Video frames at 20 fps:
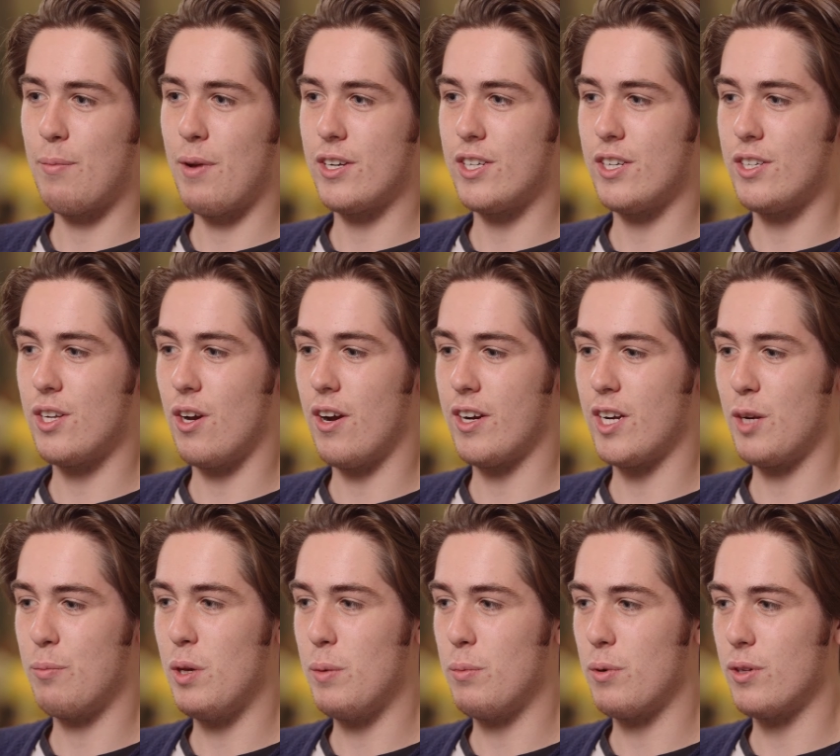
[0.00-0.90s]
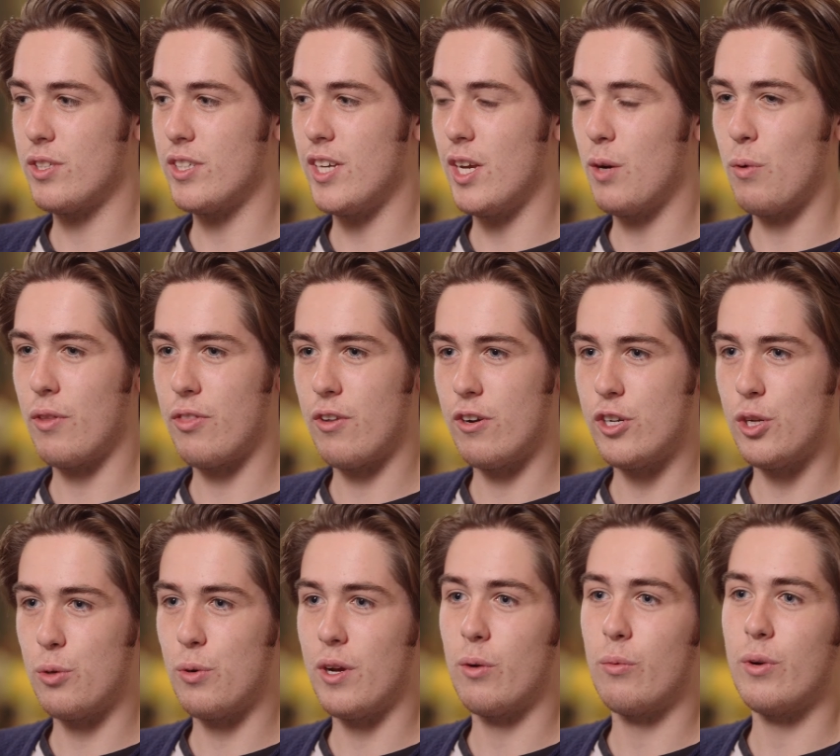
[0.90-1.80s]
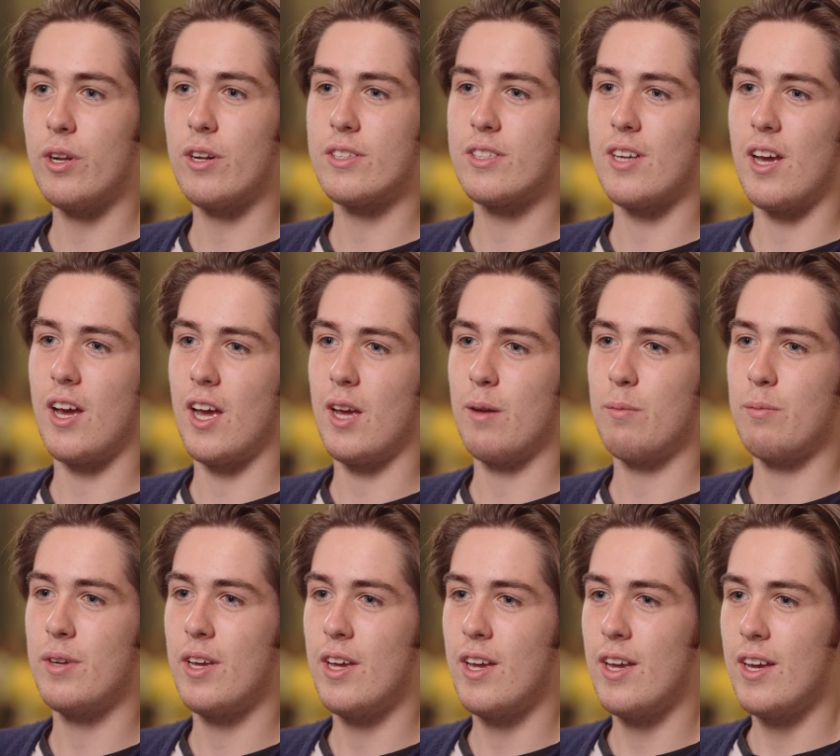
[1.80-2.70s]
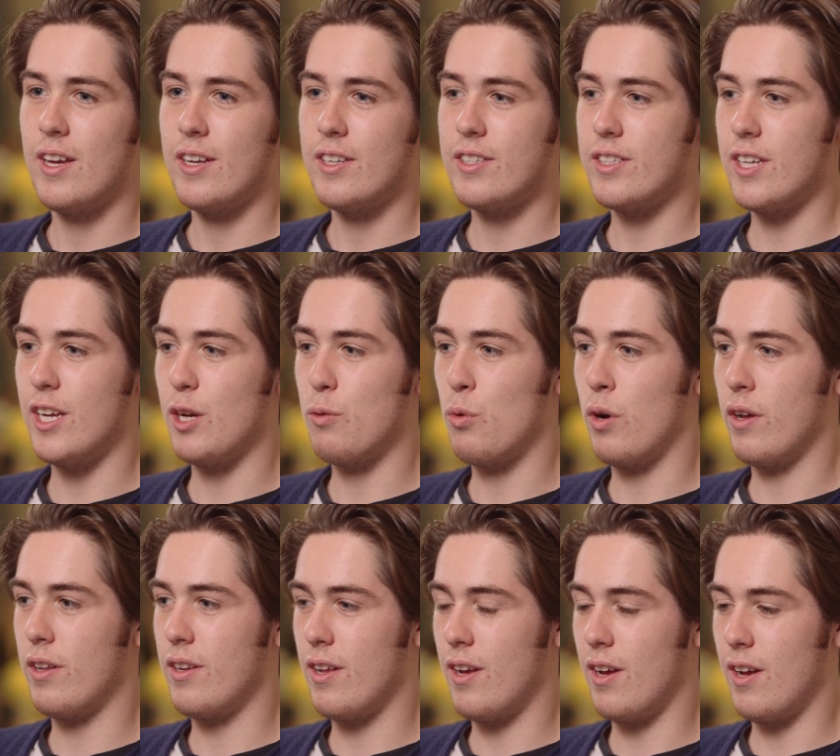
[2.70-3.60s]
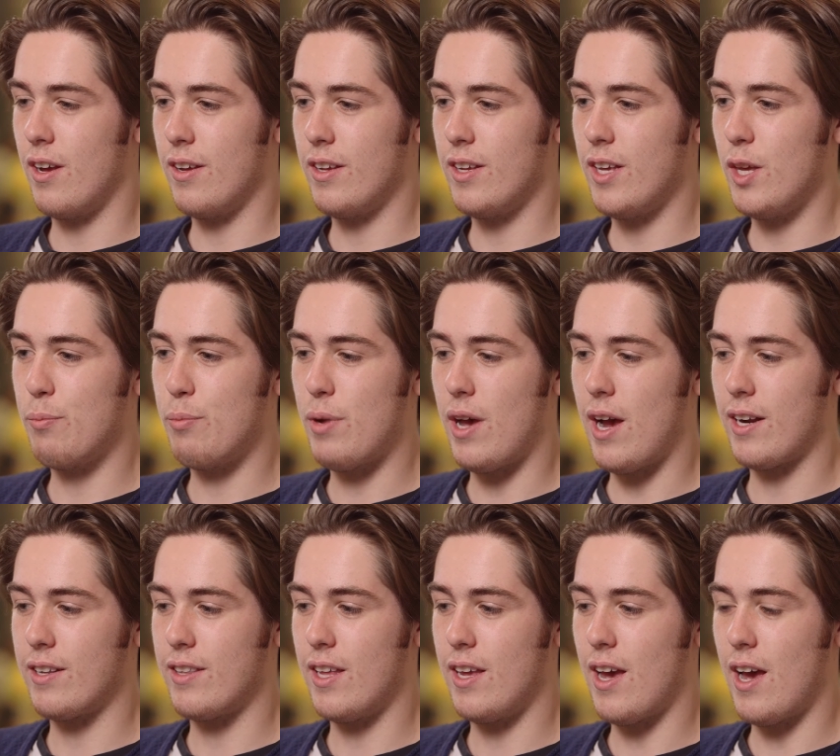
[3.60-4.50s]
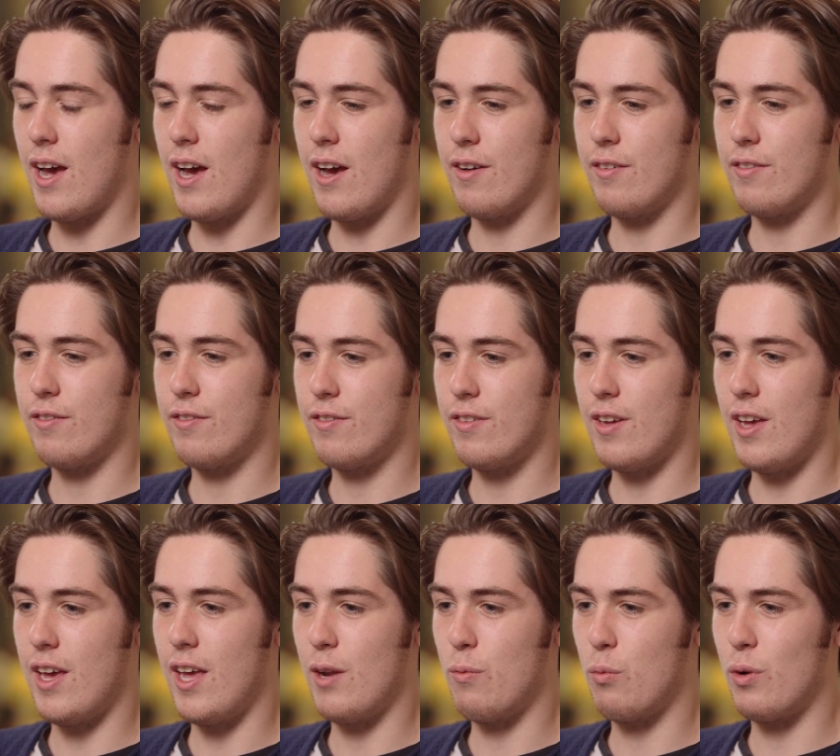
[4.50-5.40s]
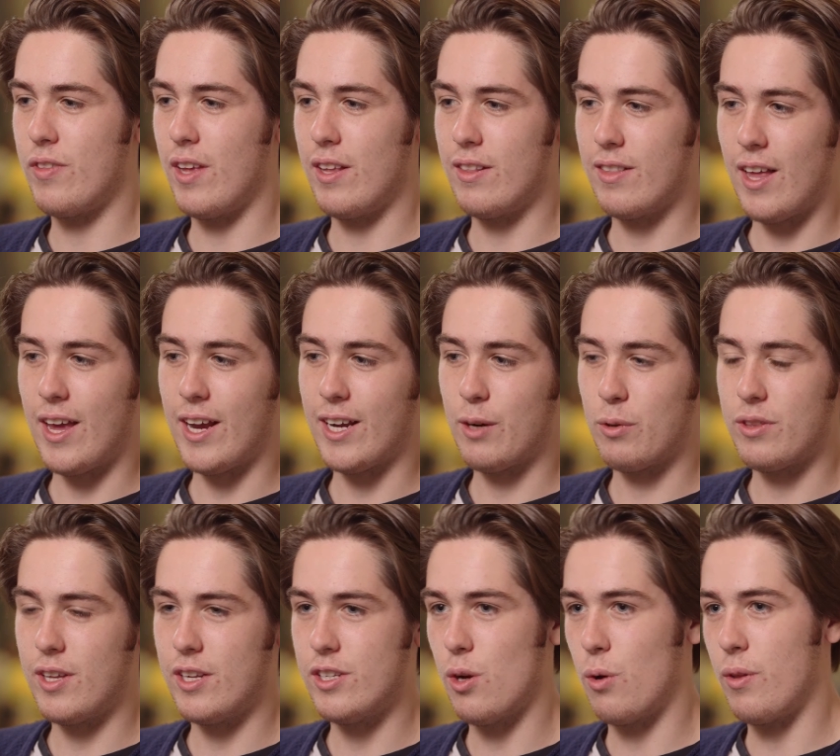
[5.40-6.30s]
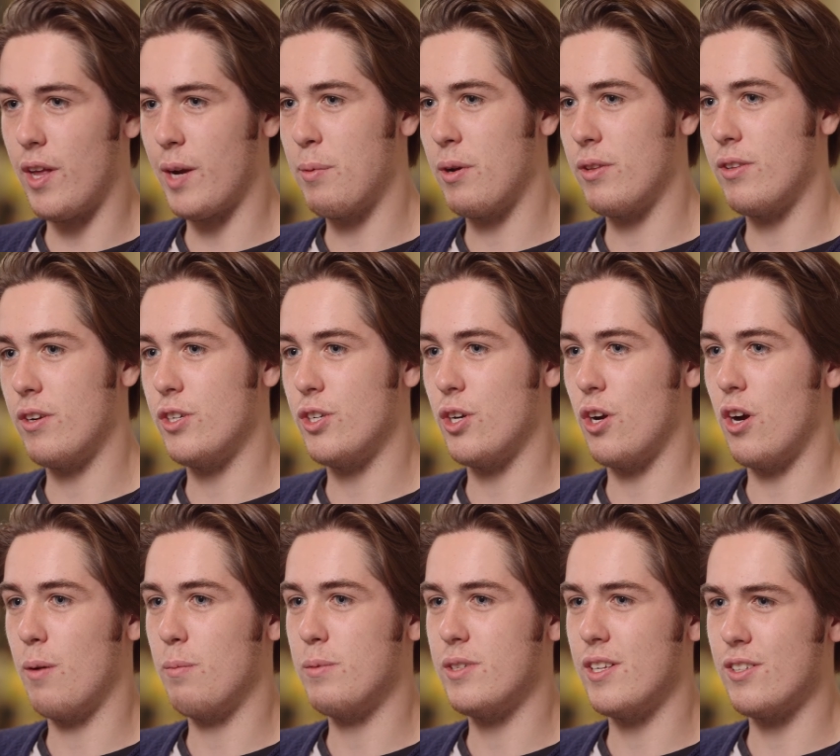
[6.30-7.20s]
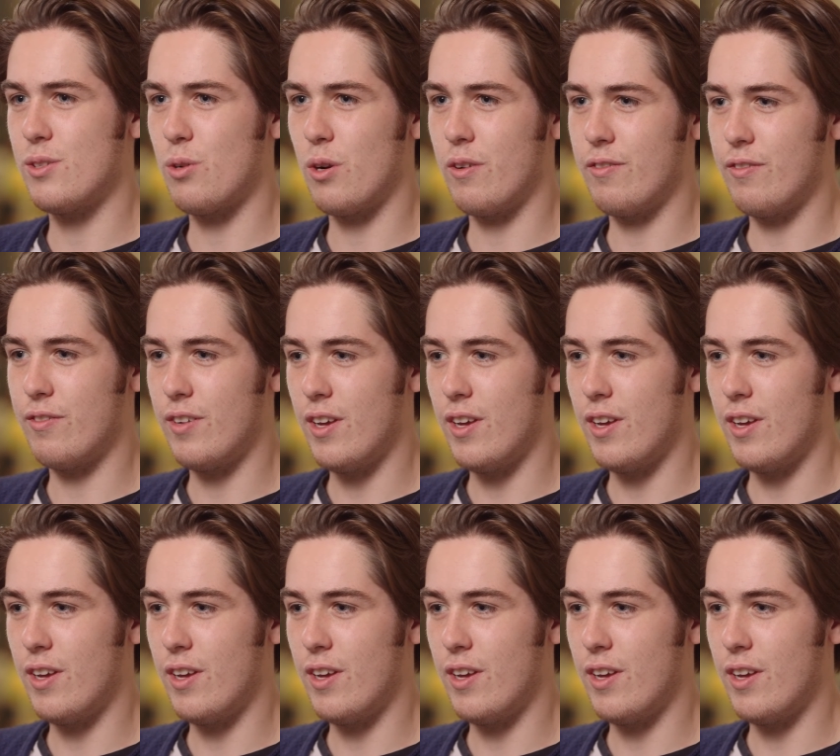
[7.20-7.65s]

I'm actually talking to people, seeing what they're doing real time, seeing what uh, impact they have and what they like, what they don't like about their jobs, and sort of